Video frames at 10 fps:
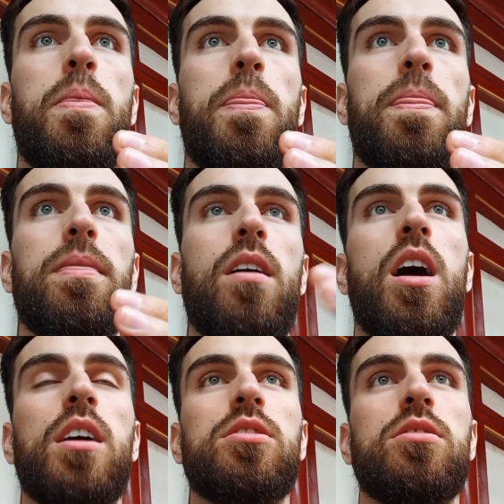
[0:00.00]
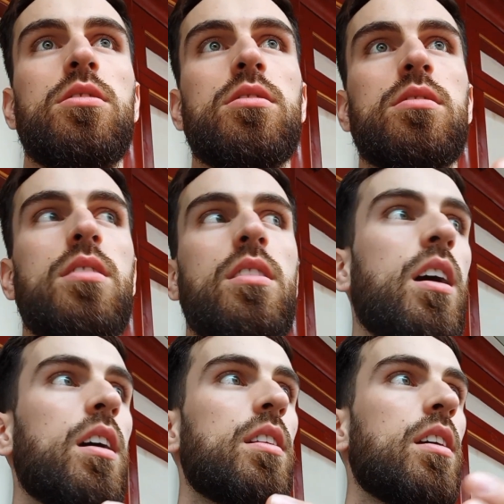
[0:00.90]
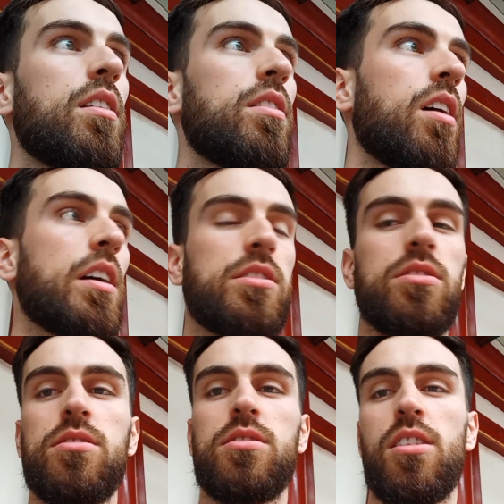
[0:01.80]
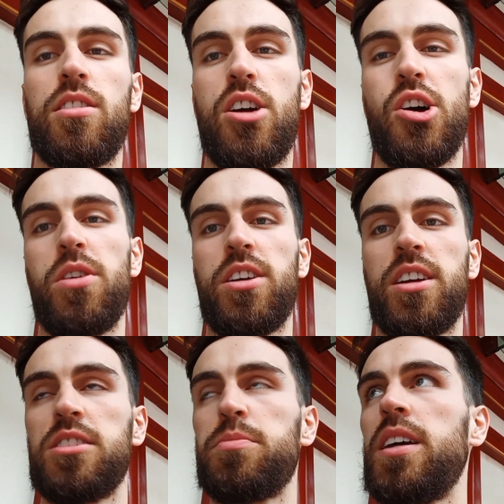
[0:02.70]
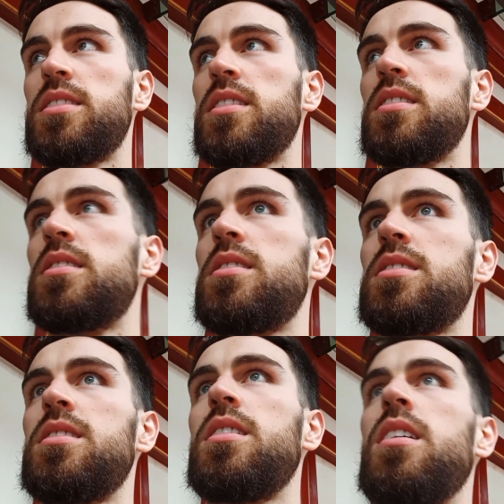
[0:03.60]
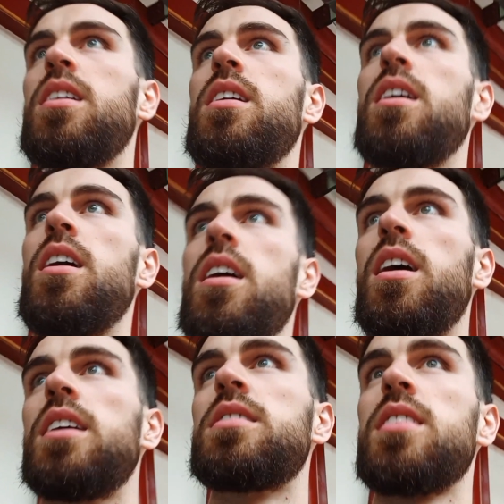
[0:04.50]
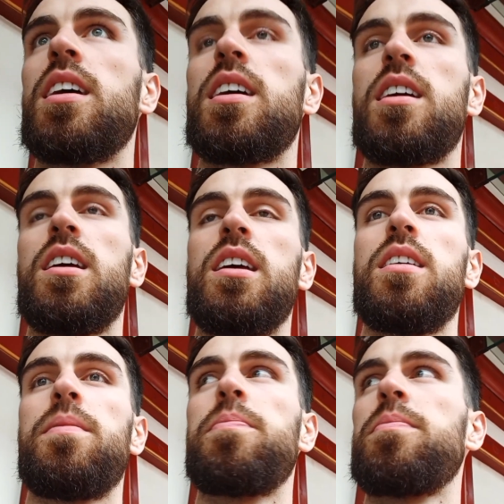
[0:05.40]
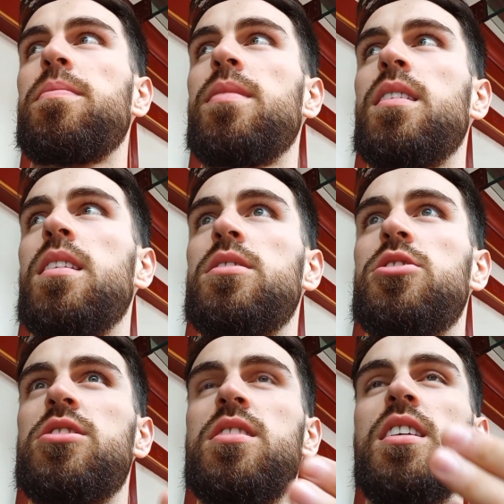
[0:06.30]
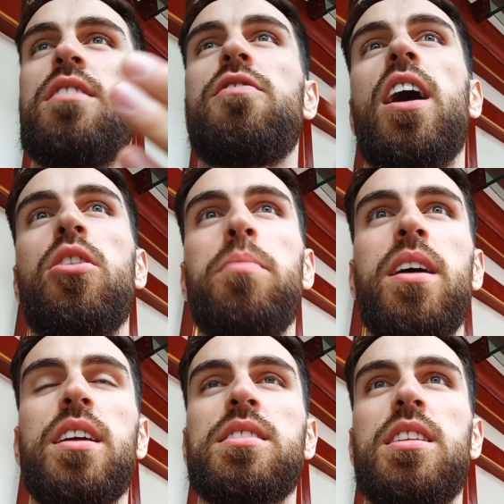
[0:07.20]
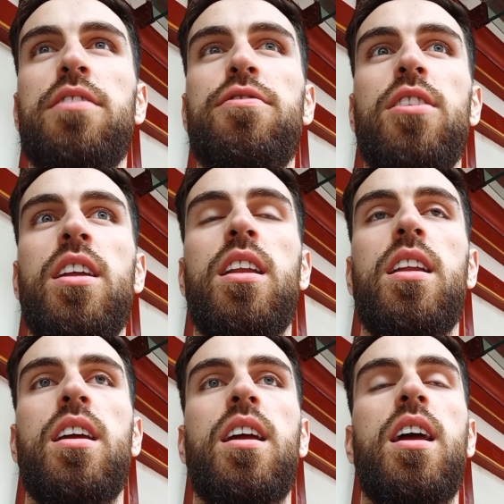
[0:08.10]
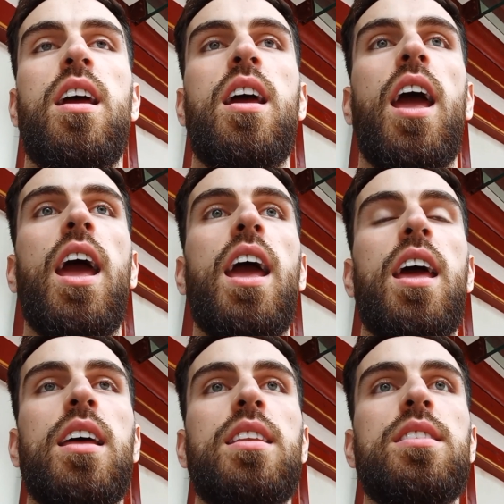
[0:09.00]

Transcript: the hostel is not, none of the hostels are co-working spaces. It's like, just the environment is different, and